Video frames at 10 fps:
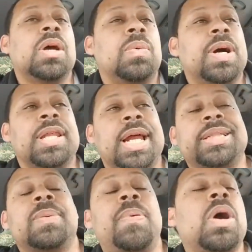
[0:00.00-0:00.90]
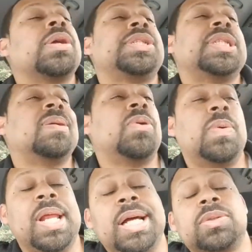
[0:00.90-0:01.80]
whether that's a partnership or
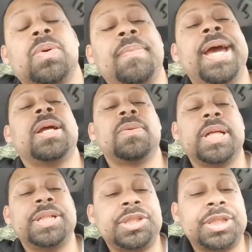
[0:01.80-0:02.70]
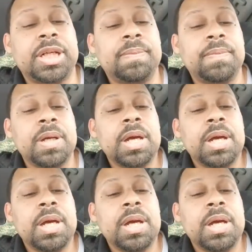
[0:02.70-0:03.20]
whether that's a romantic relationship.